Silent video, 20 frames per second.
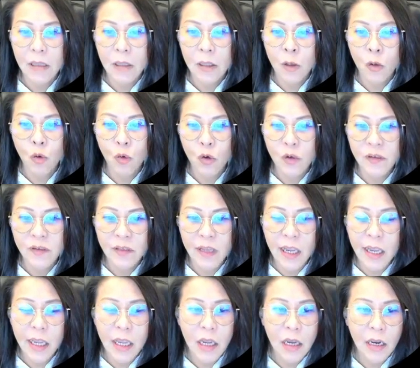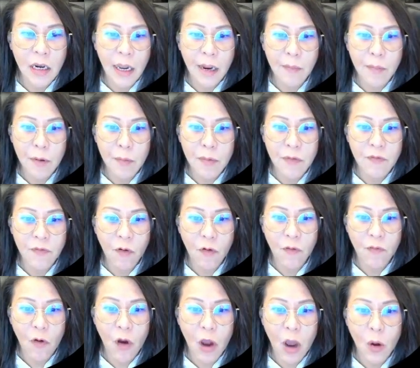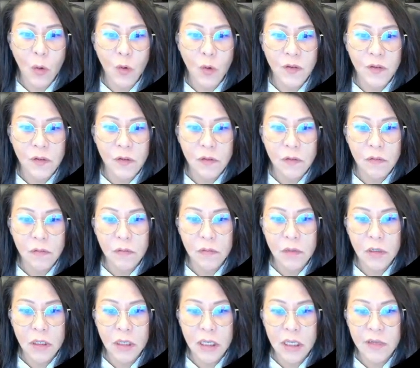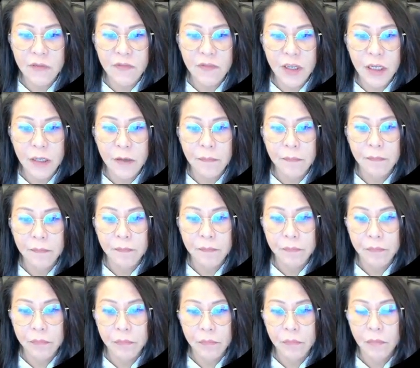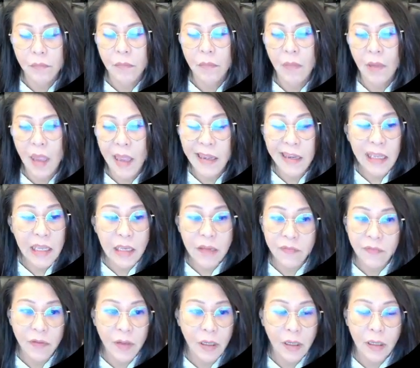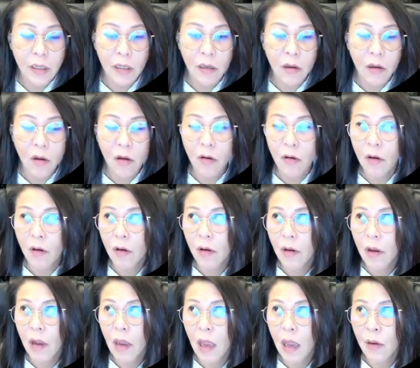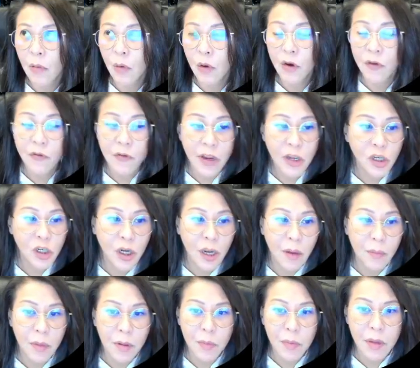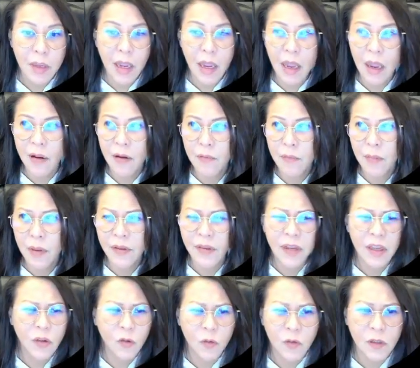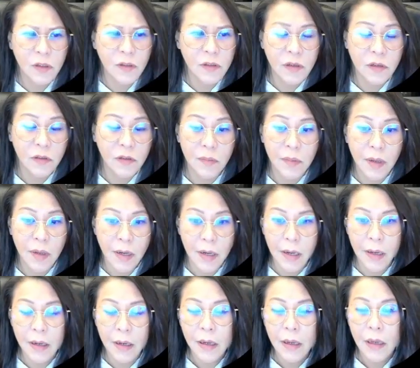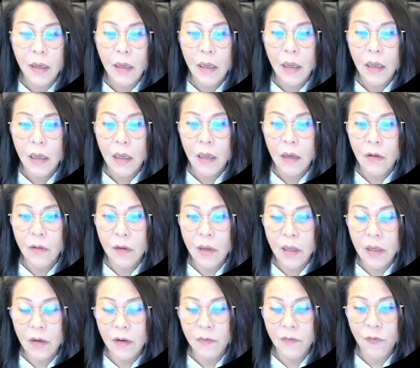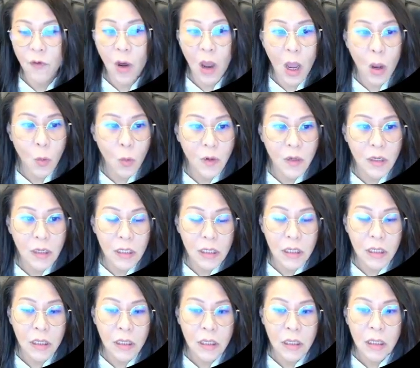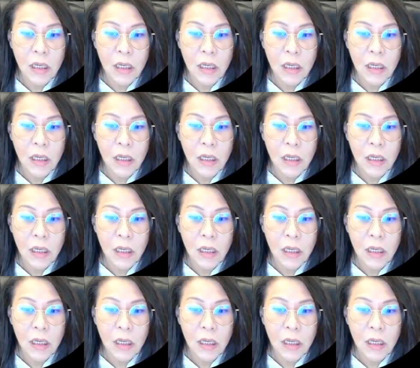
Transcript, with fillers: you will stay here like maybe for four hours in the evening any evening oh i will arrange uh, maybe uh, monday to thursday or something like that okay the four hourly